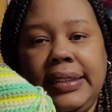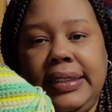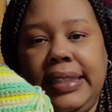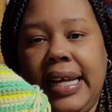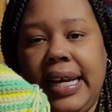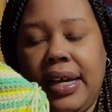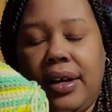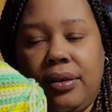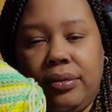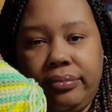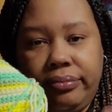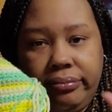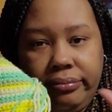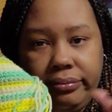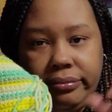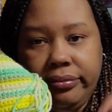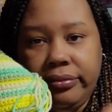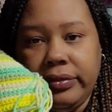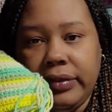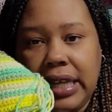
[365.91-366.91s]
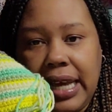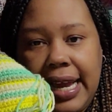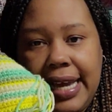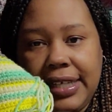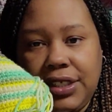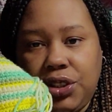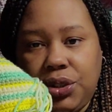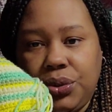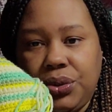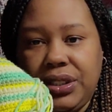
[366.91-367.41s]
down,
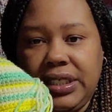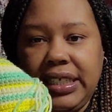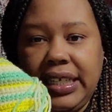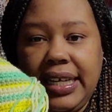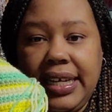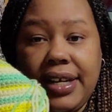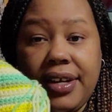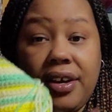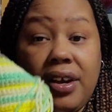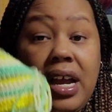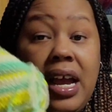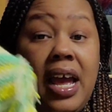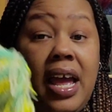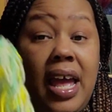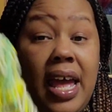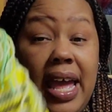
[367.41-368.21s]
as you see here.